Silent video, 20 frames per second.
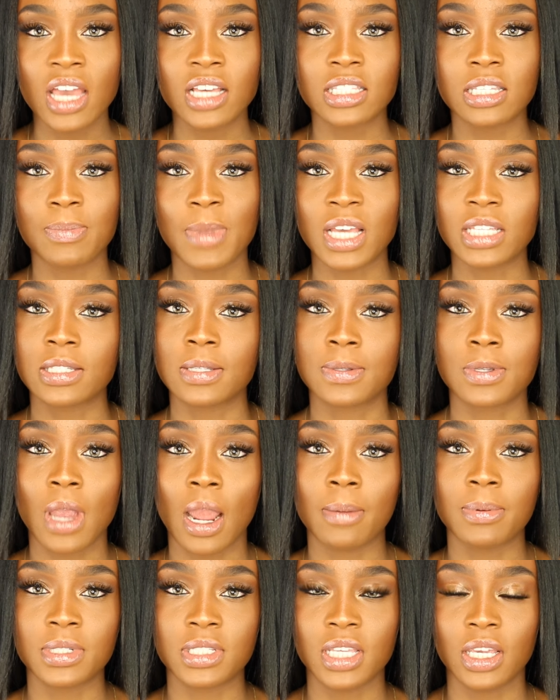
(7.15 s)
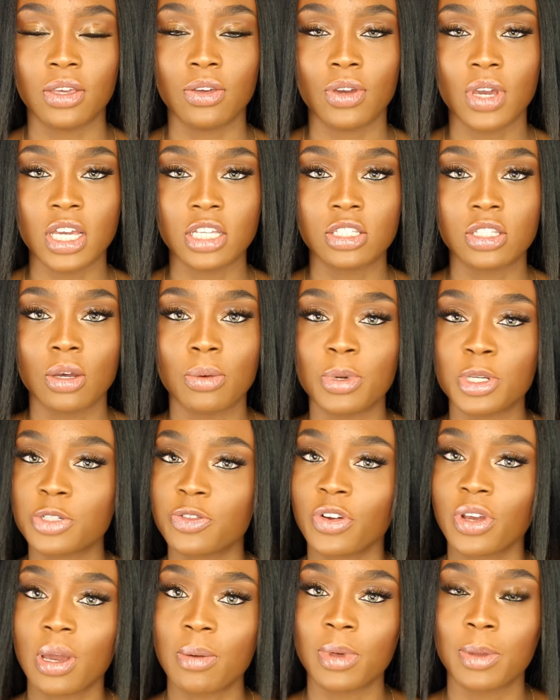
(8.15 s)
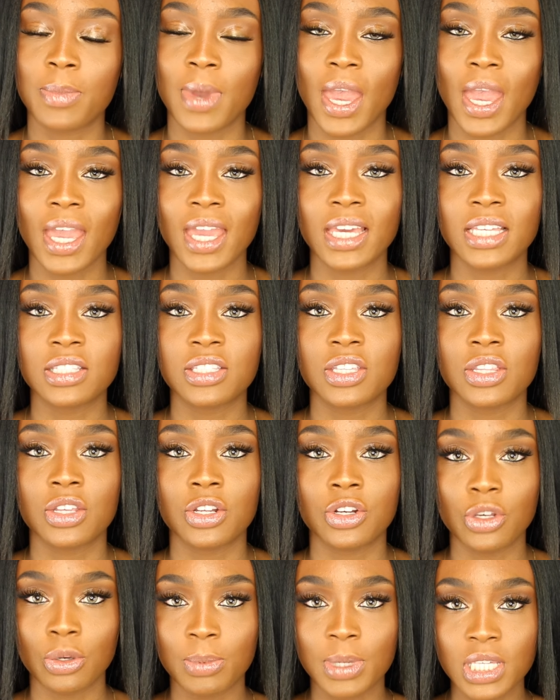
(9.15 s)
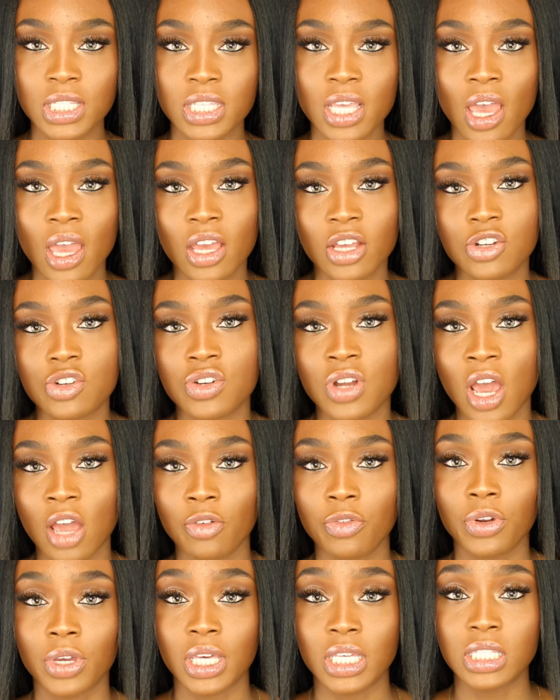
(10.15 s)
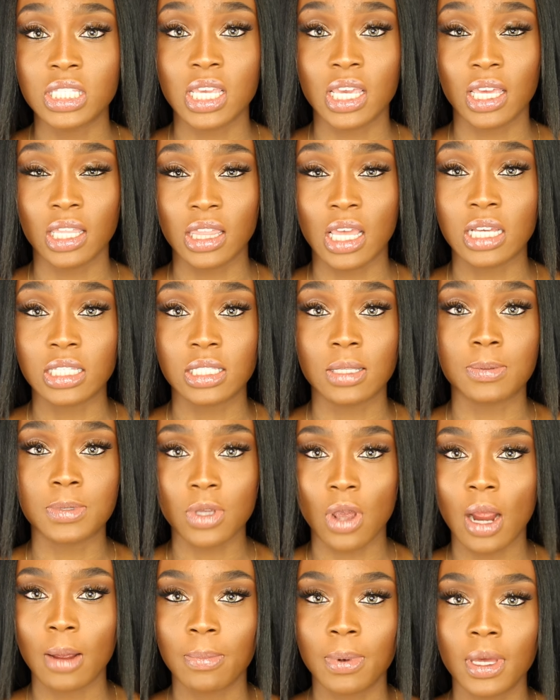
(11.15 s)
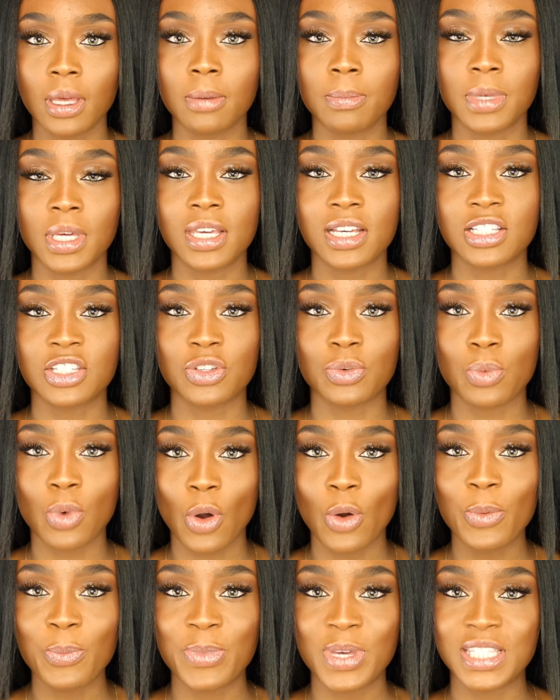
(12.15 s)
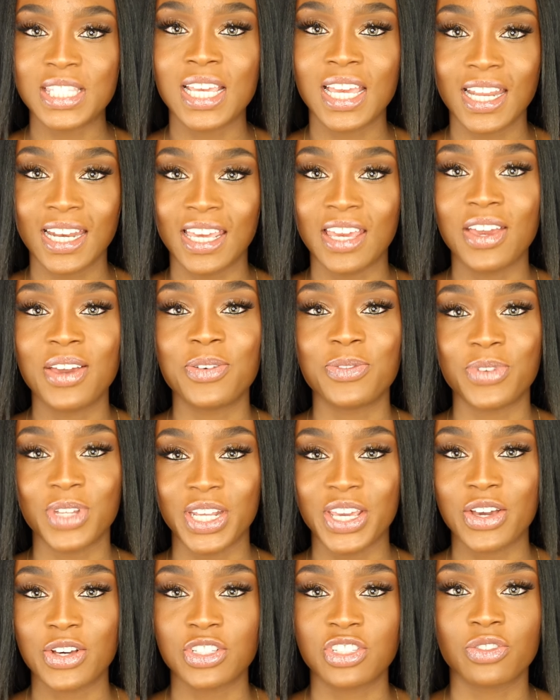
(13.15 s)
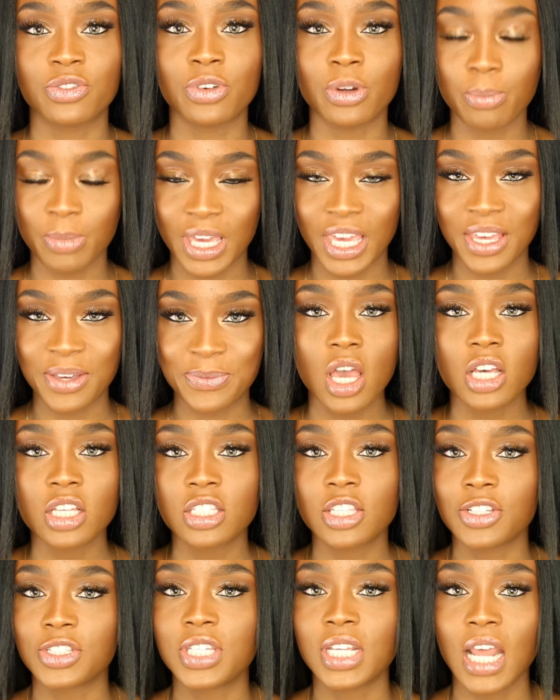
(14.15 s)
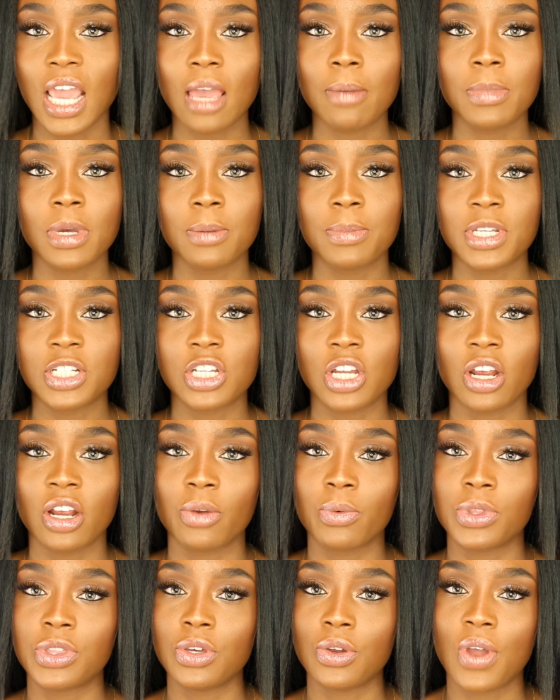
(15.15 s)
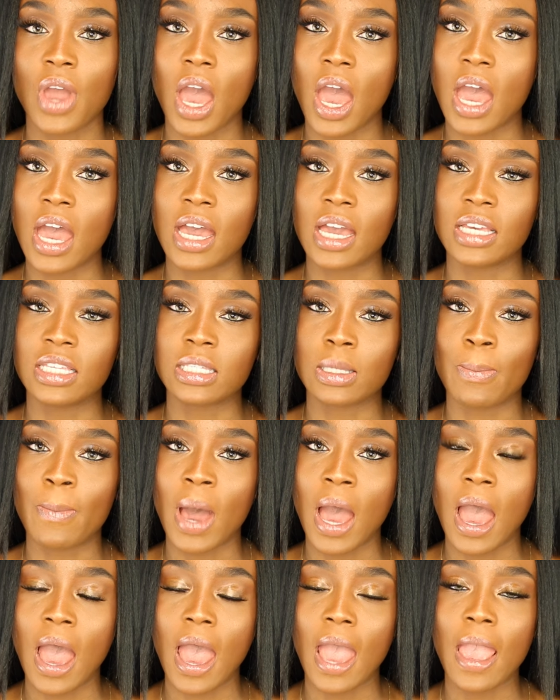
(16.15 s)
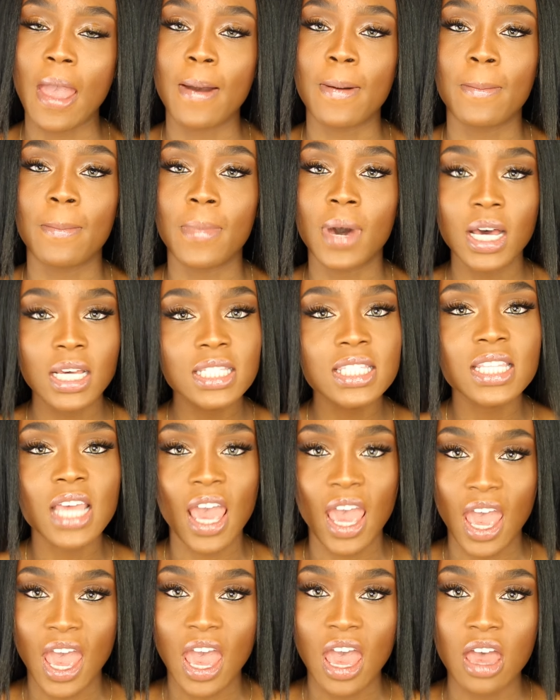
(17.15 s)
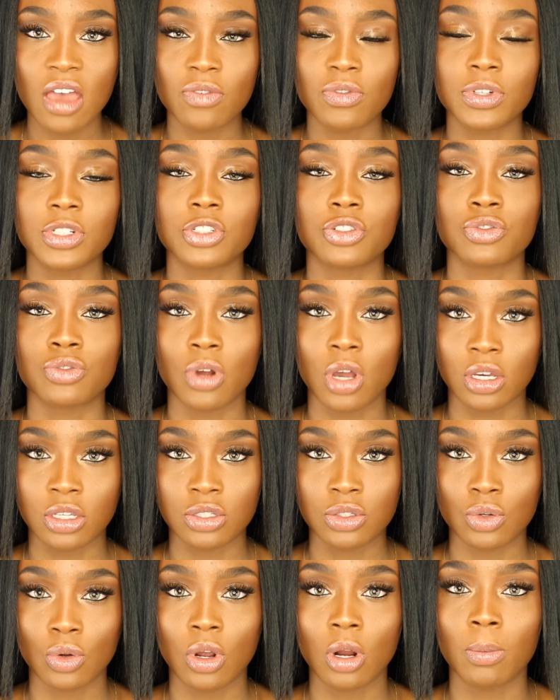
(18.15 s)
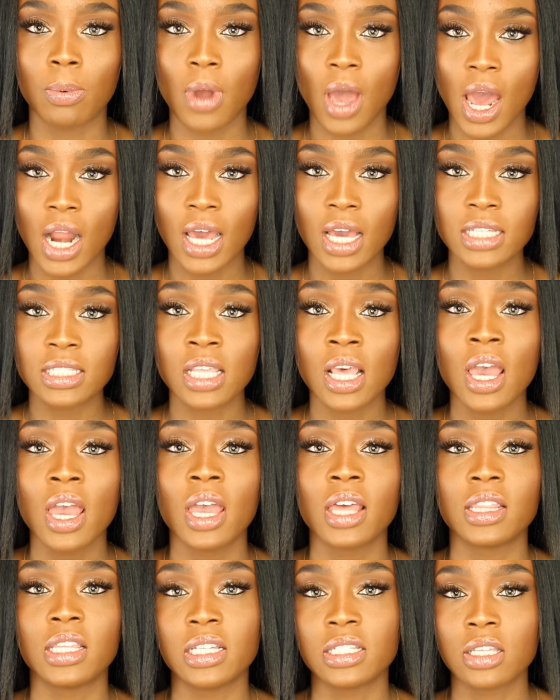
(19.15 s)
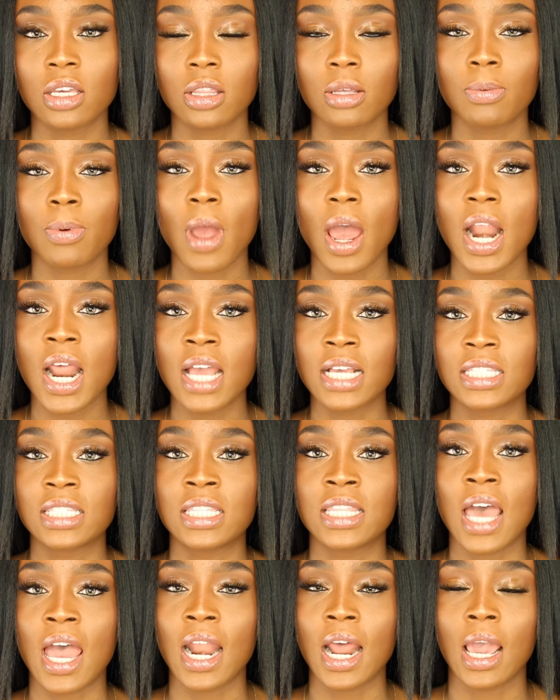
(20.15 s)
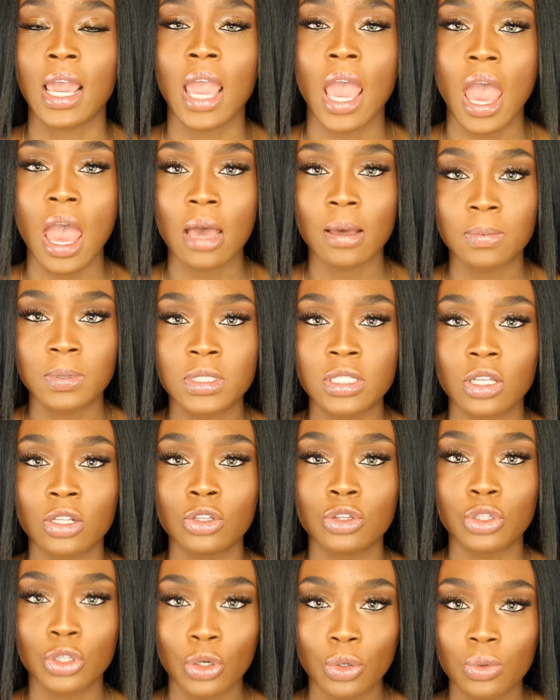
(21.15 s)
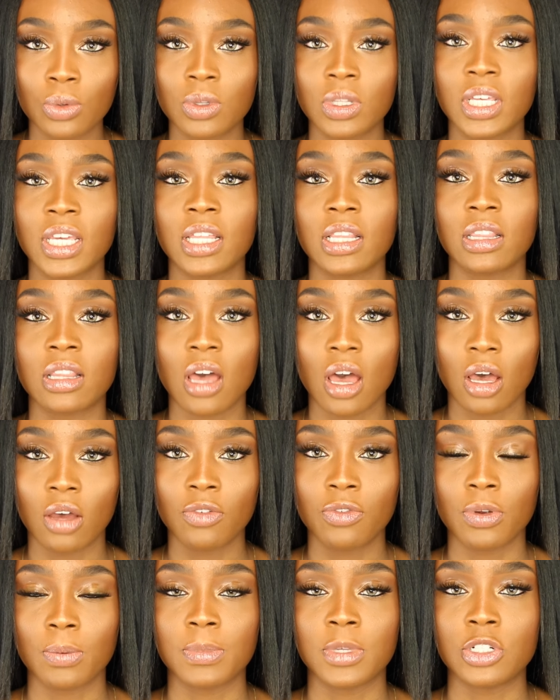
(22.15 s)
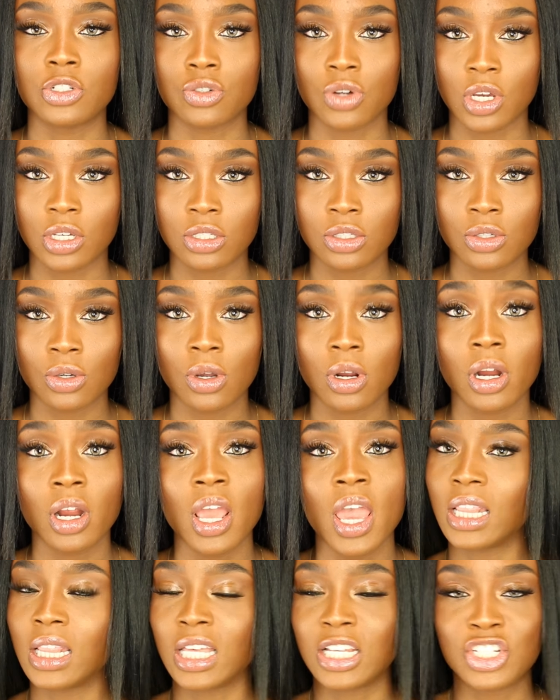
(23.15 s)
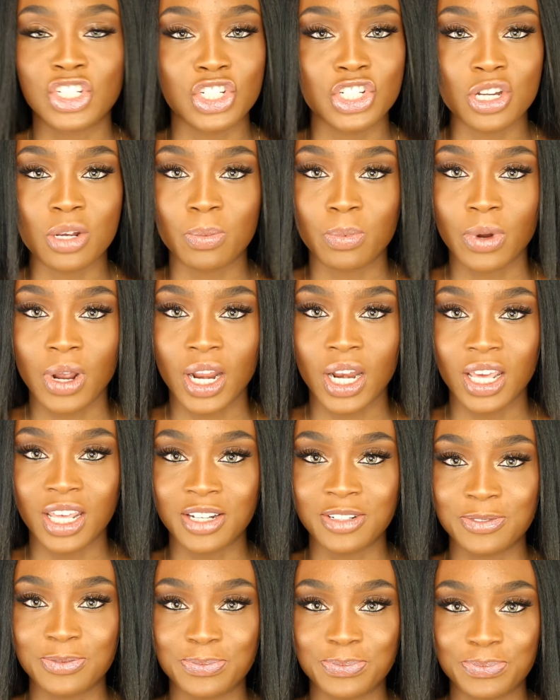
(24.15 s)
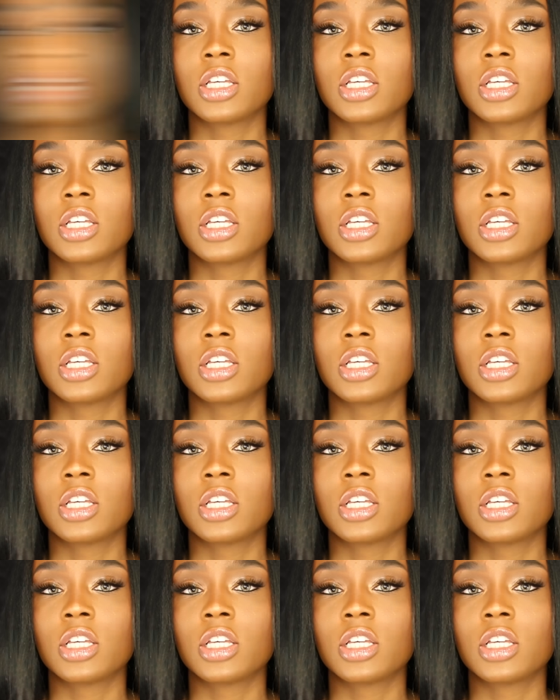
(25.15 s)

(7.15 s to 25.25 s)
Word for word: To my subscribers, thank you guys so much for coming back. And to the newbies, do not forget to hit that subscribe button because you won't miss any videos from me. So today I'm going to be sharing with you guys my must-have drugstore products. These are the products that I absolutely love from the drugstore. Let's jump right in.